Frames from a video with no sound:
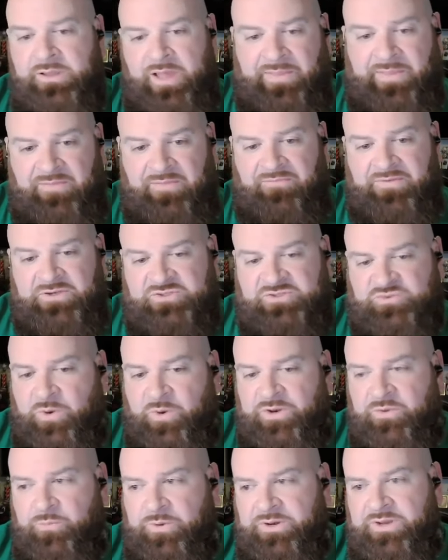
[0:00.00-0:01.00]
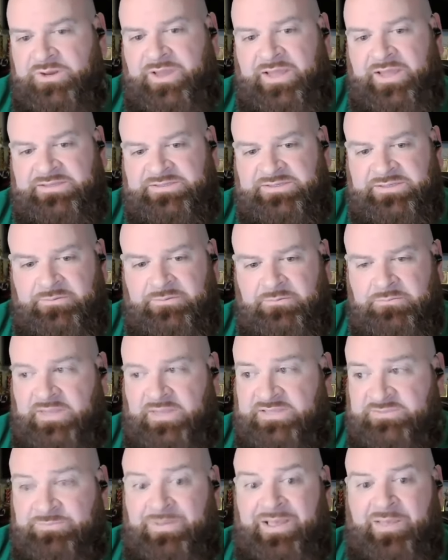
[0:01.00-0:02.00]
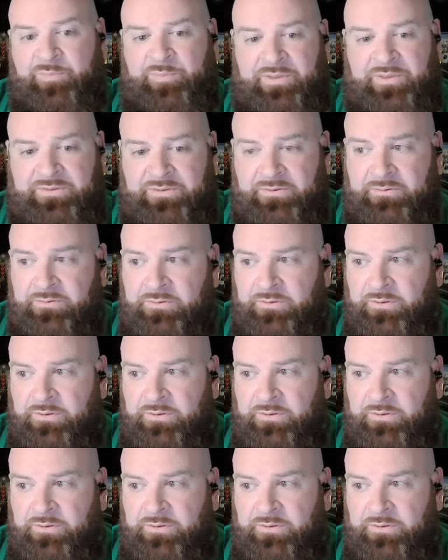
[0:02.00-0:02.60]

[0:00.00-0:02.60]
And they finished 21 and 19. That's my opinion.